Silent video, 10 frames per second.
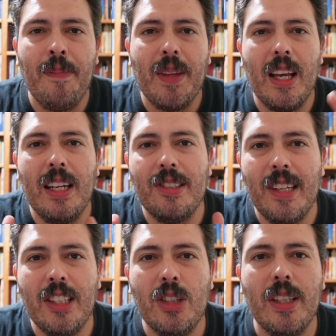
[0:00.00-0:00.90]
and
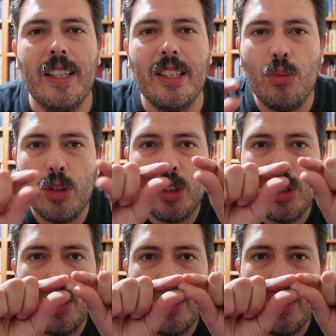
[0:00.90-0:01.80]
essentially this will
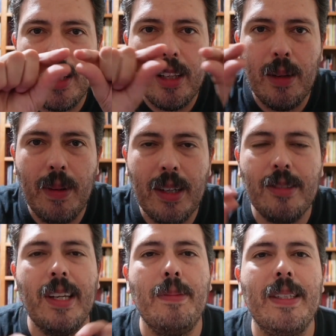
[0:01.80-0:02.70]
show you a little bit of
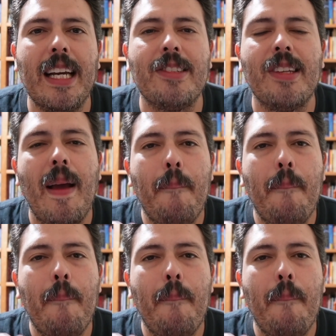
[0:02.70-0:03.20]
subtext